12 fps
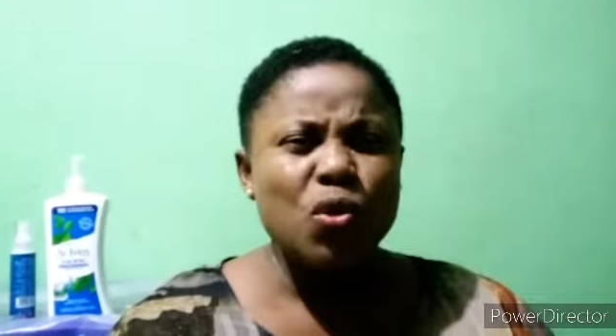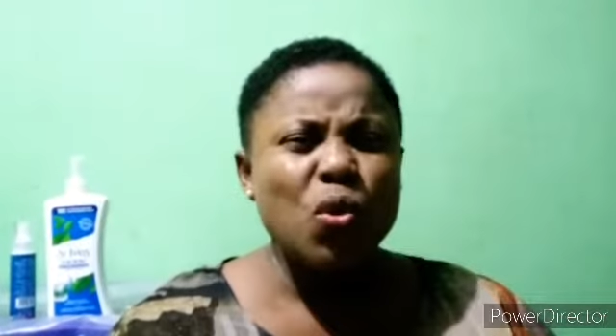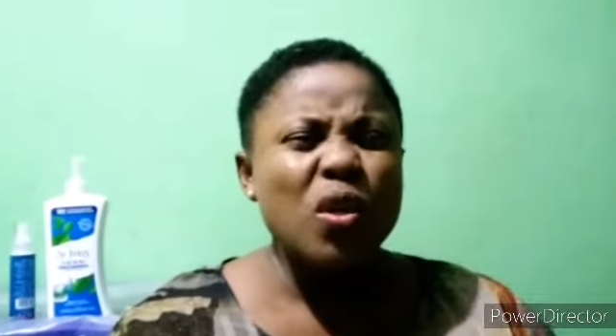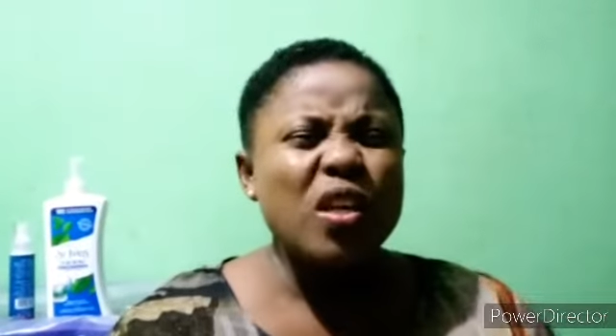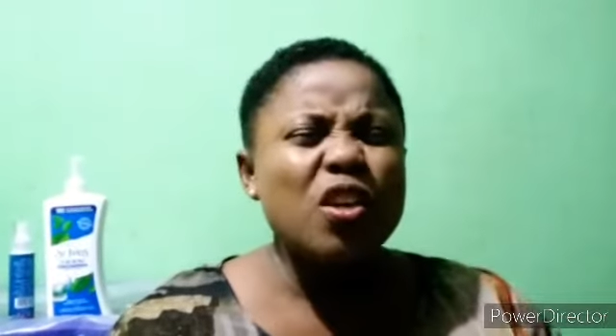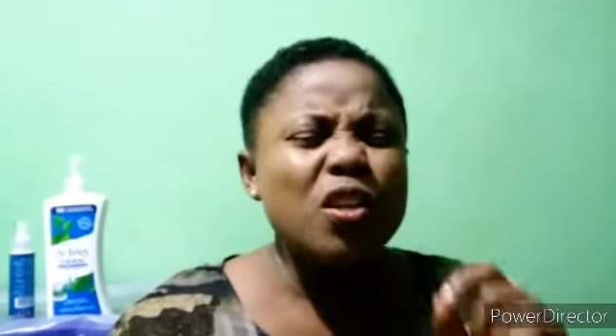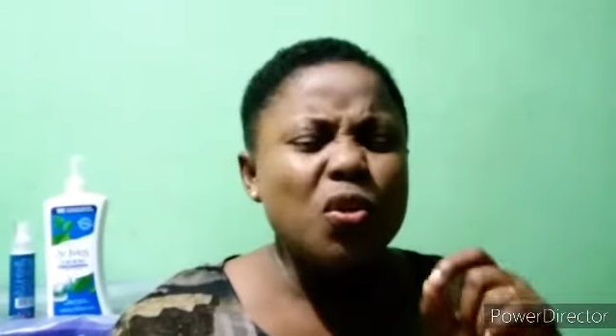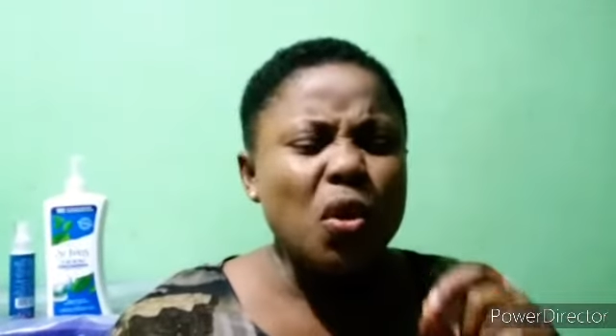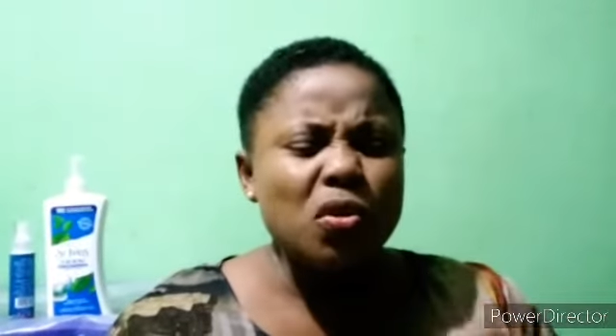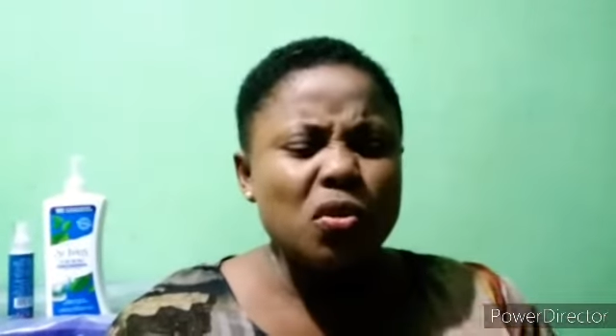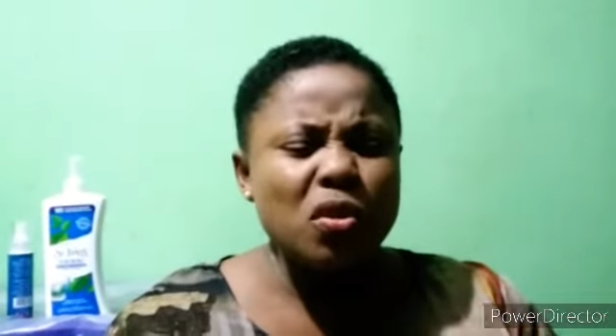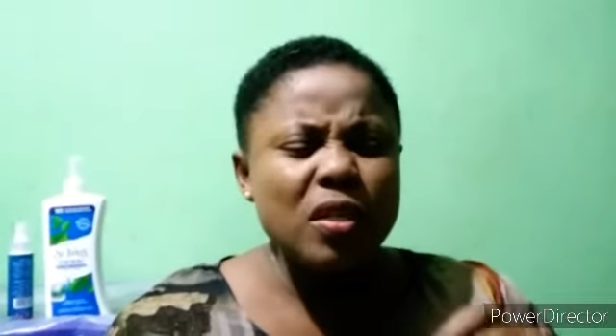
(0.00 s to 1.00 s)
So it
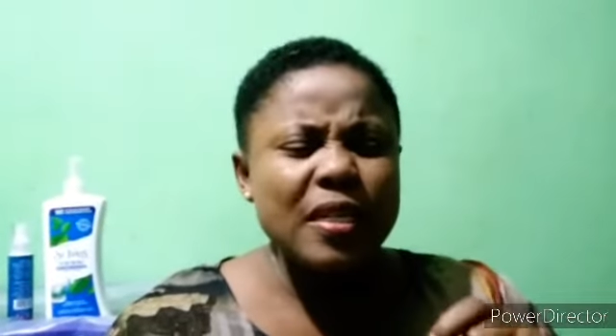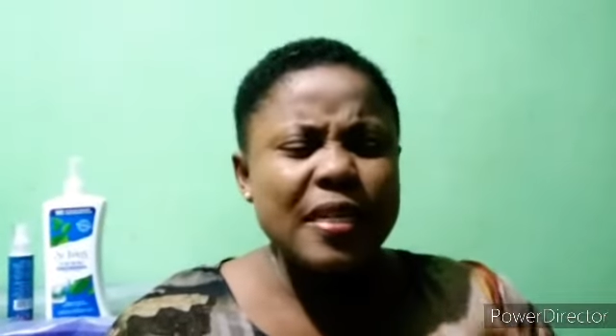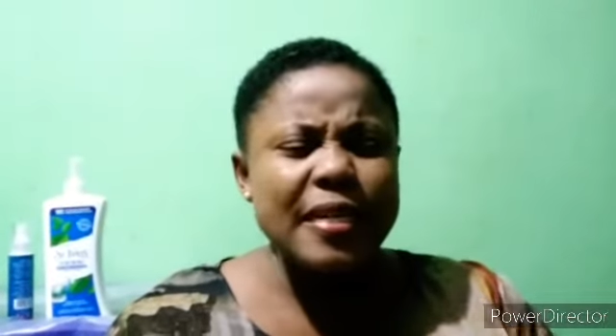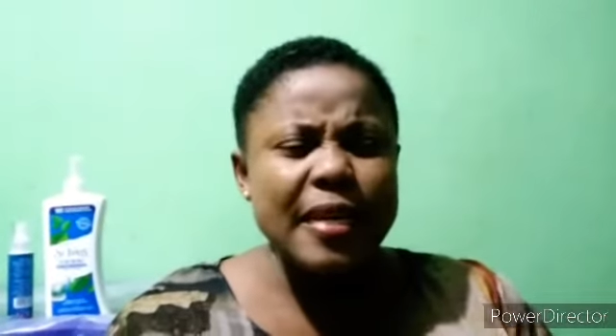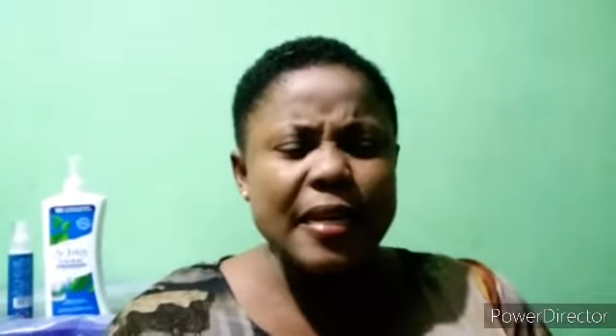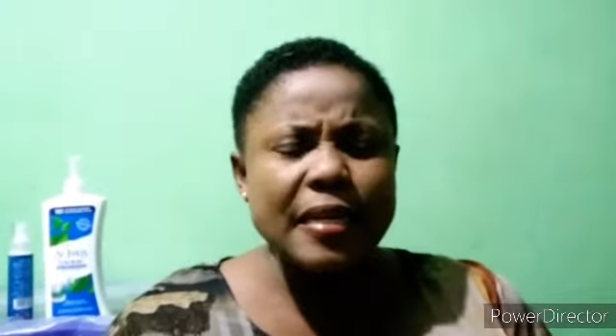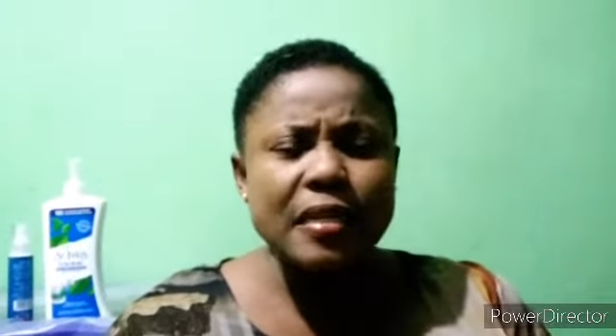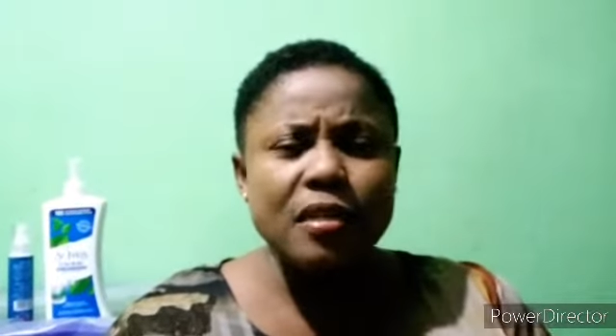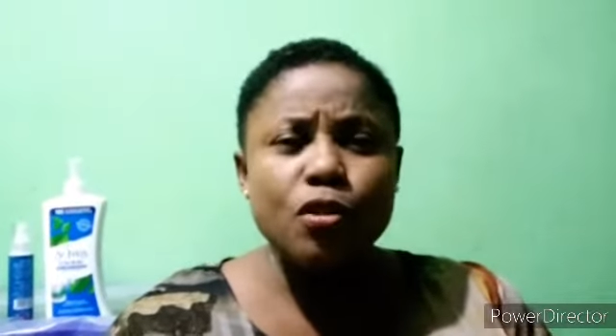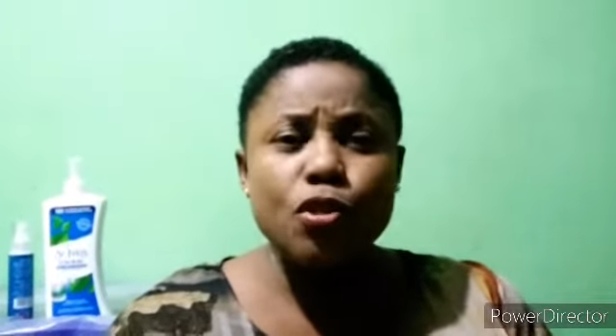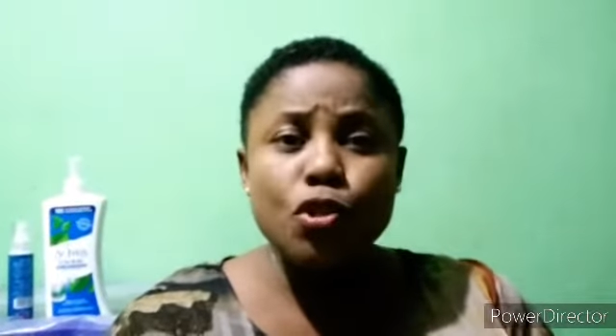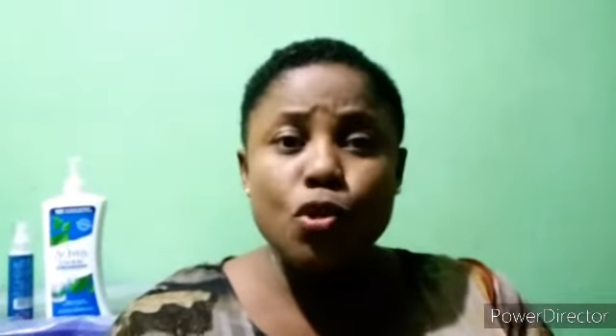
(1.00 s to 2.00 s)
doesn't need
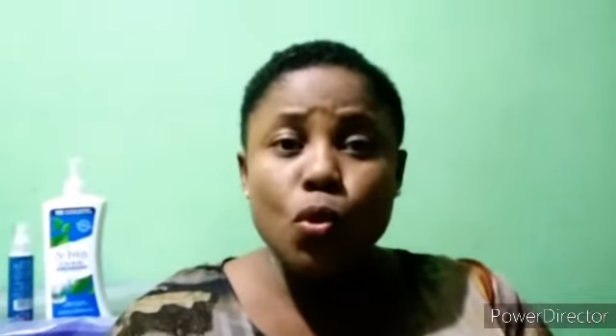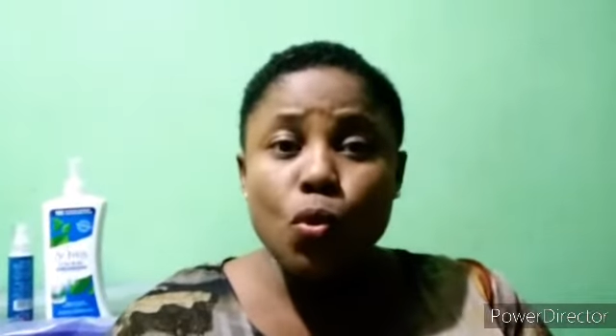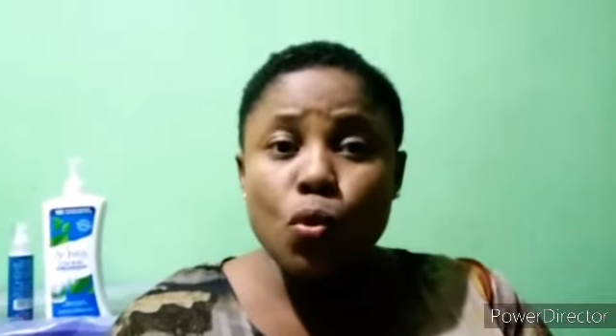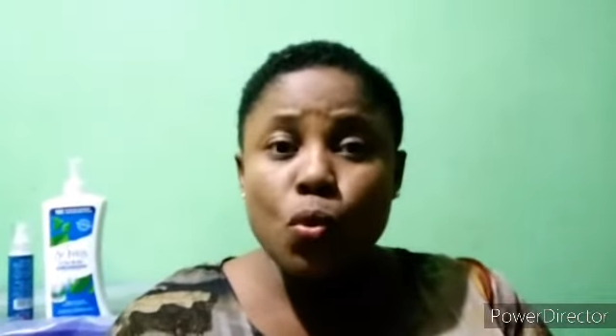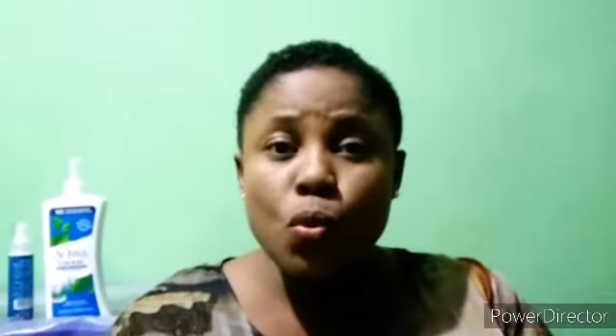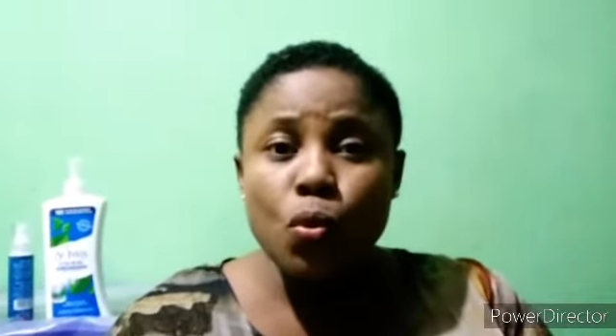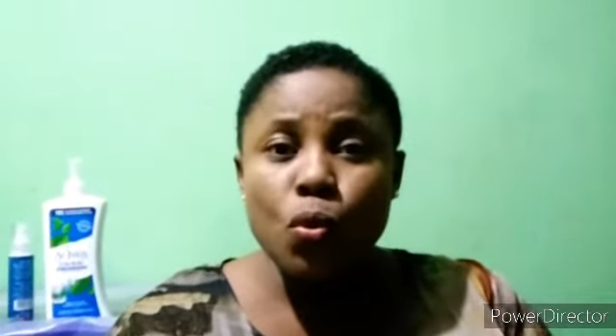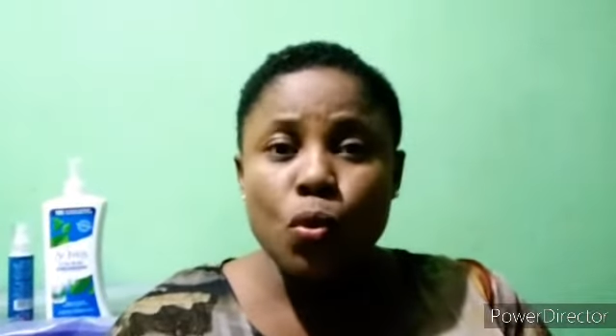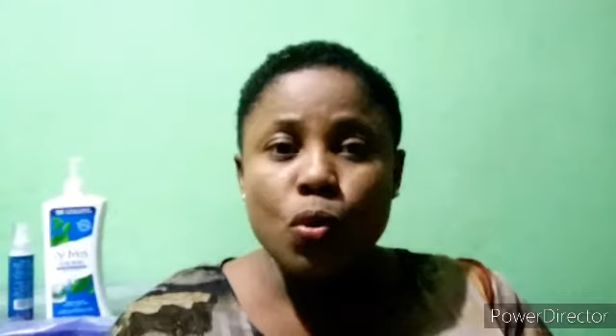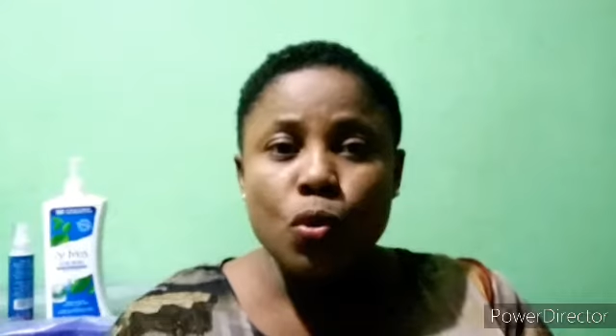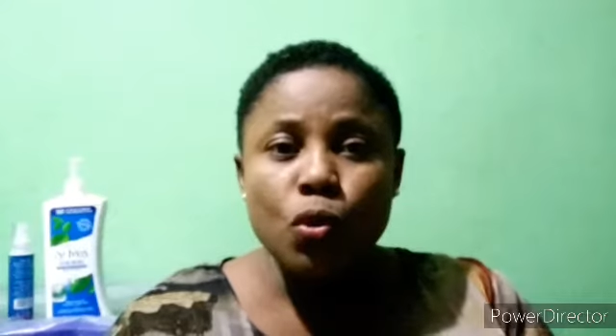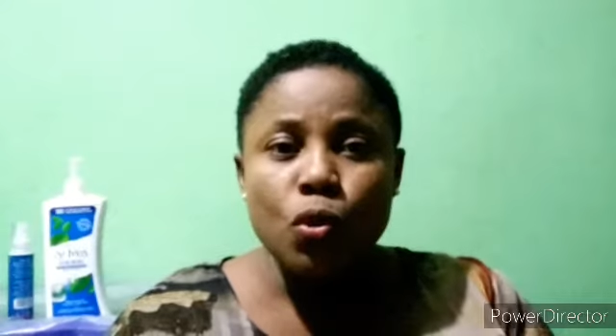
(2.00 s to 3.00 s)
you
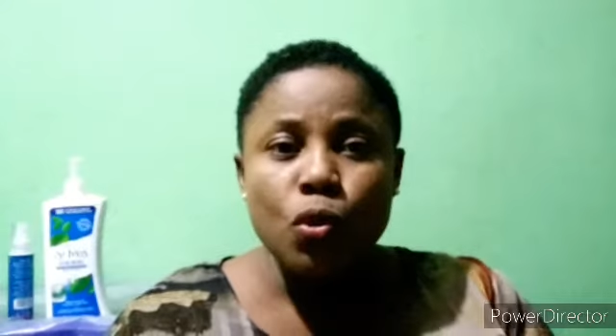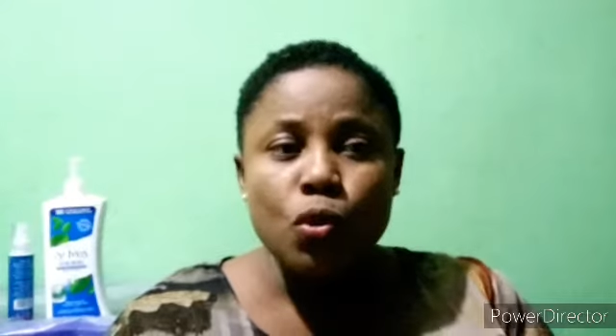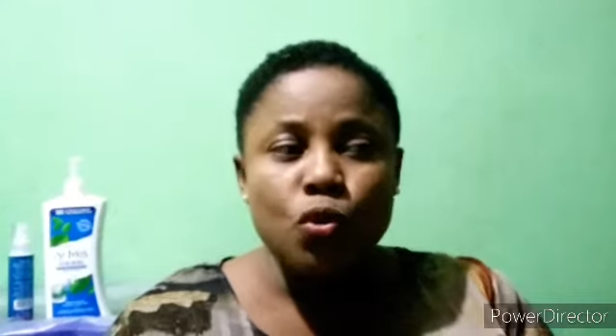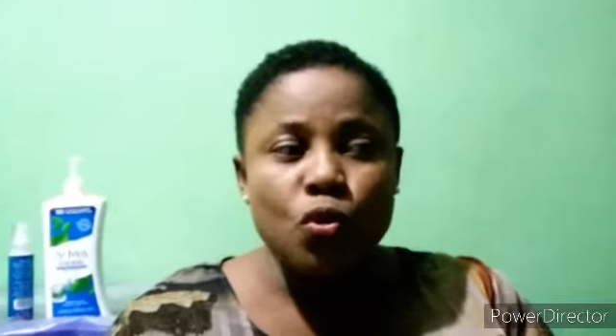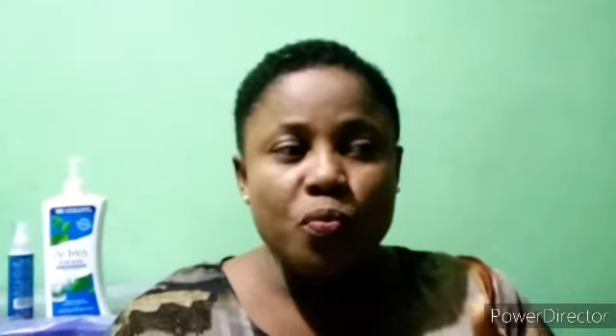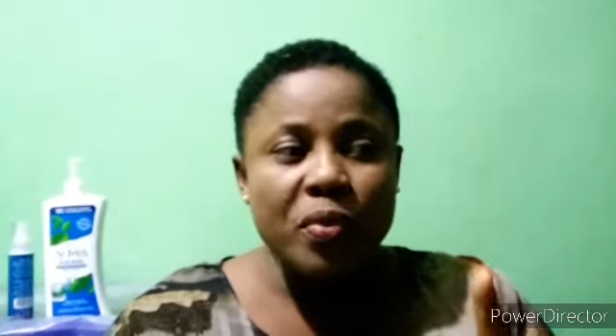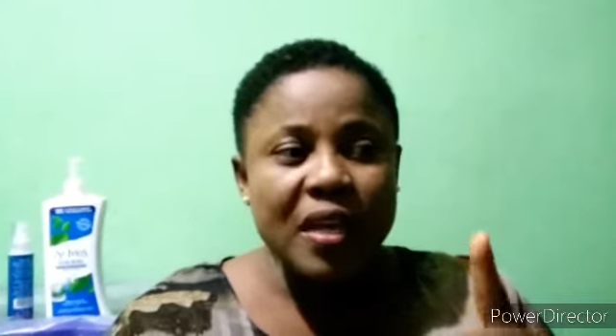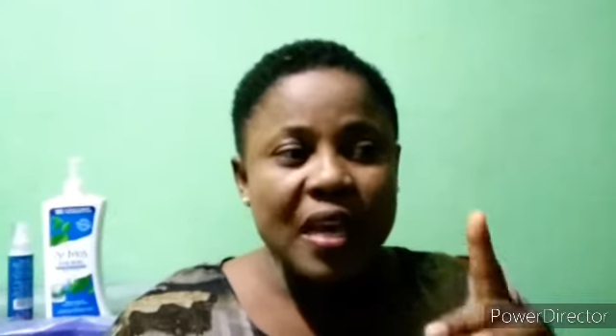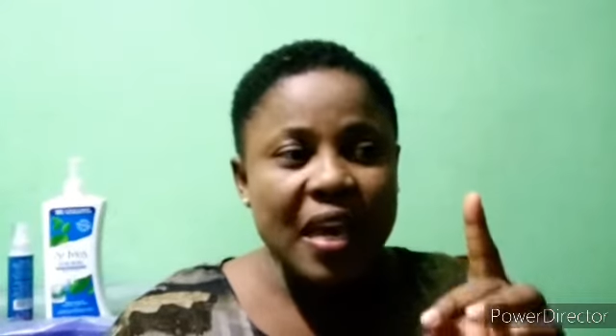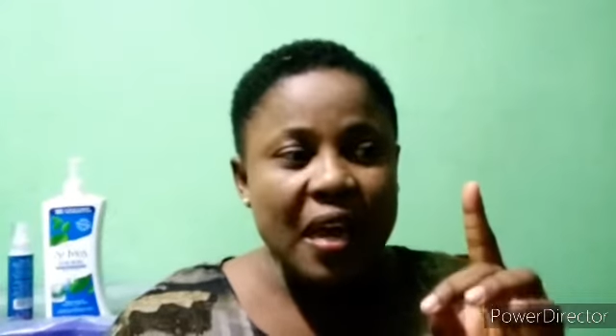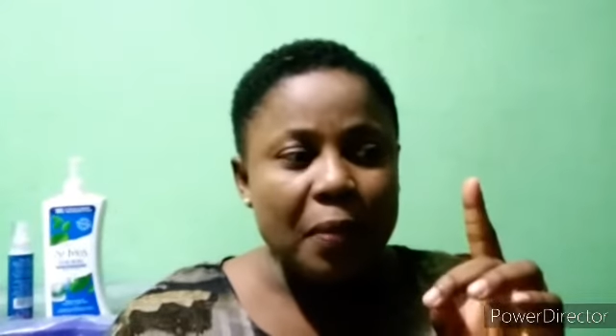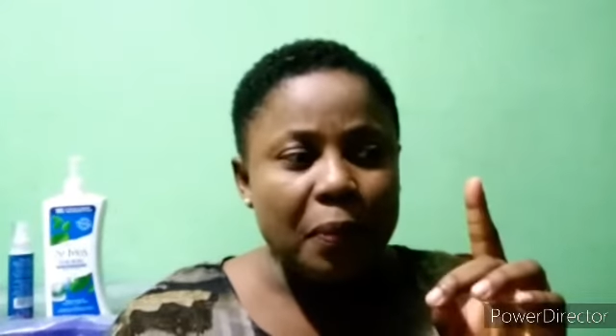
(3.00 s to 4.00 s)
to
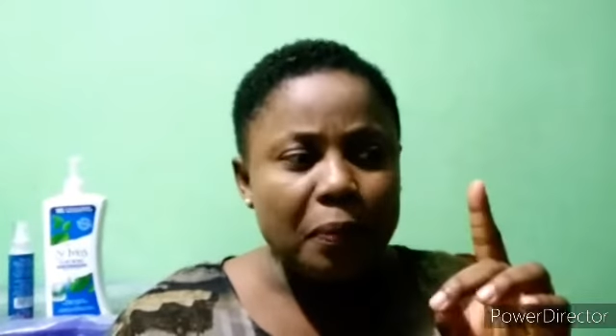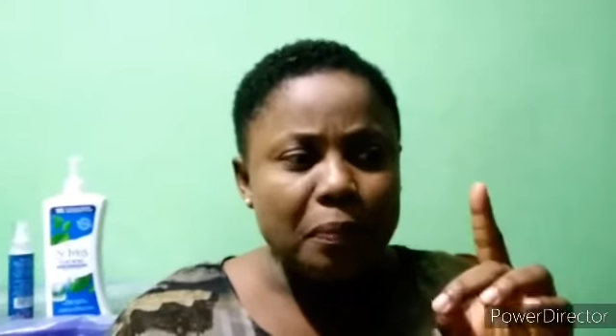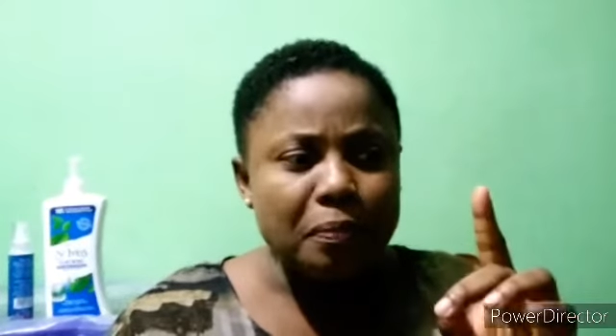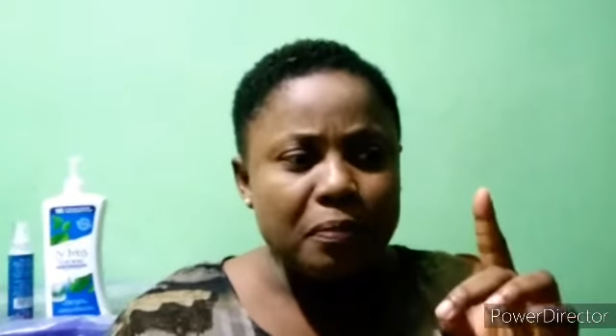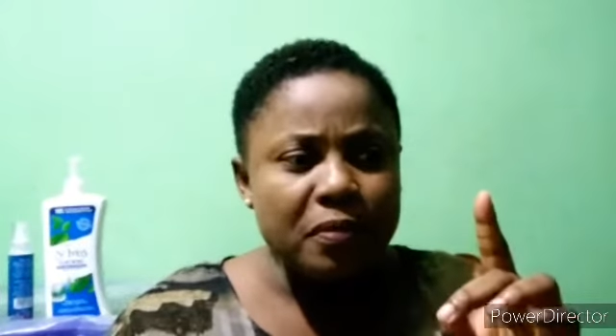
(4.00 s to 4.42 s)
be